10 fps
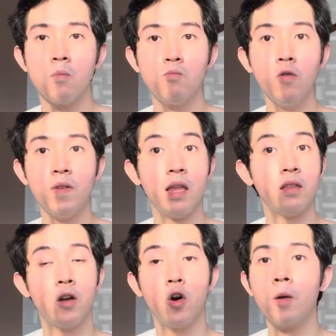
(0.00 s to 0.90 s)
moving
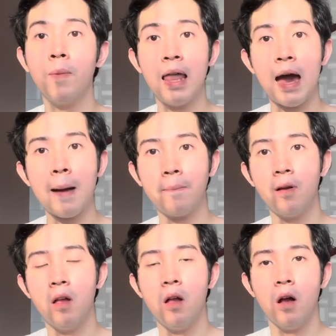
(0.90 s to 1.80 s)
into the Hukbalahap
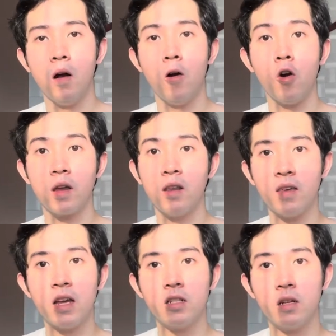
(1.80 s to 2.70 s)

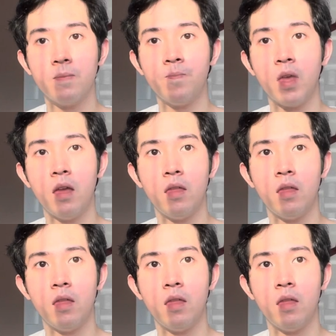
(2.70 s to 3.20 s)
organization